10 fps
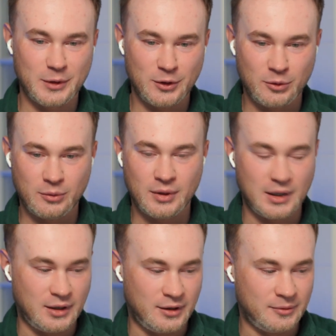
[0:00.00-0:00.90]
when you
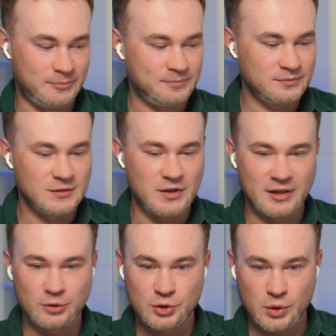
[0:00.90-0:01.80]

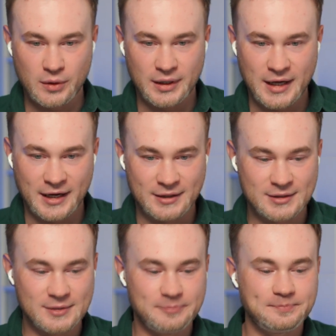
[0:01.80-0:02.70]
try to draw an
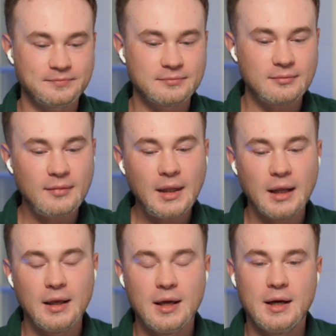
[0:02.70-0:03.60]
icons.
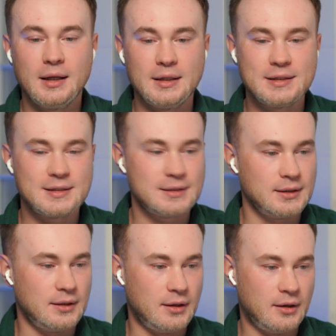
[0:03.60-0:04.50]

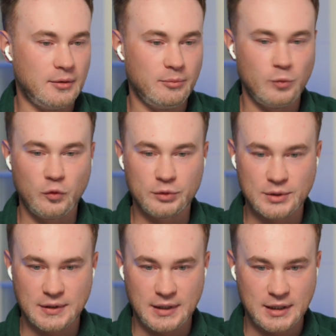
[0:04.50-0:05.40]
Let's move
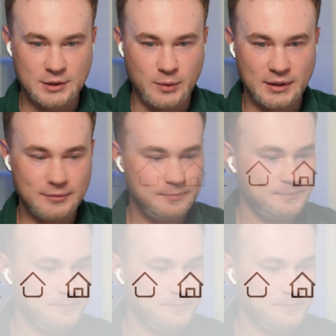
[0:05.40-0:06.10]
to the next one.